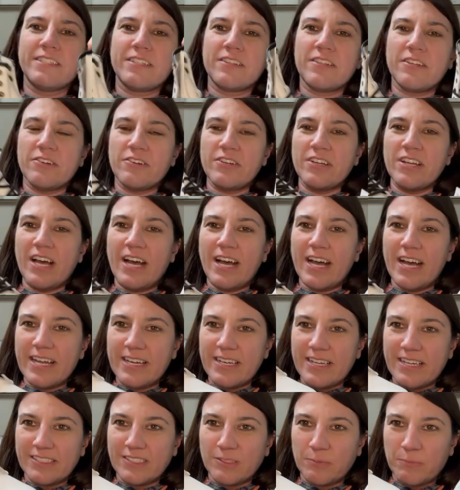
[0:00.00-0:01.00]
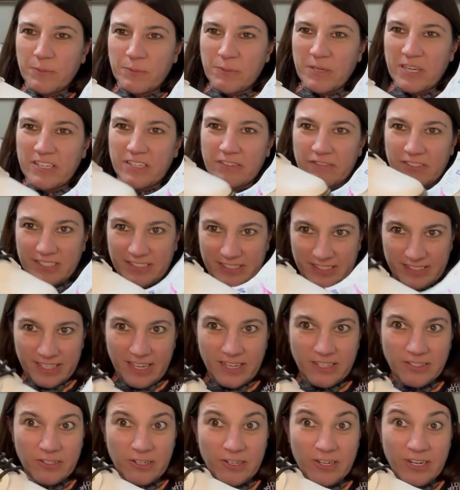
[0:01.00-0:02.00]
they're not as big of a
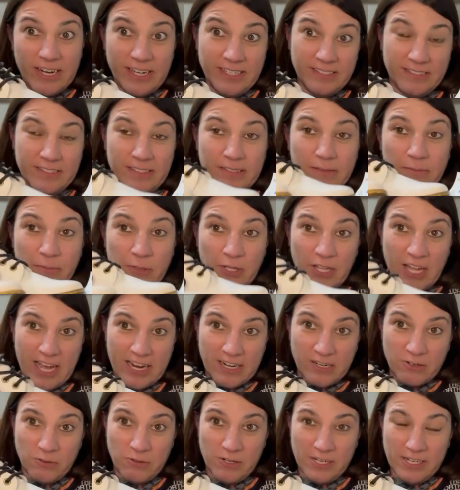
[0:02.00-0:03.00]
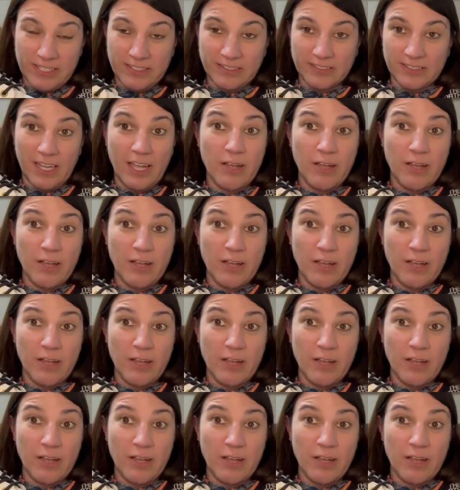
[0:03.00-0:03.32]
seller as the black ones.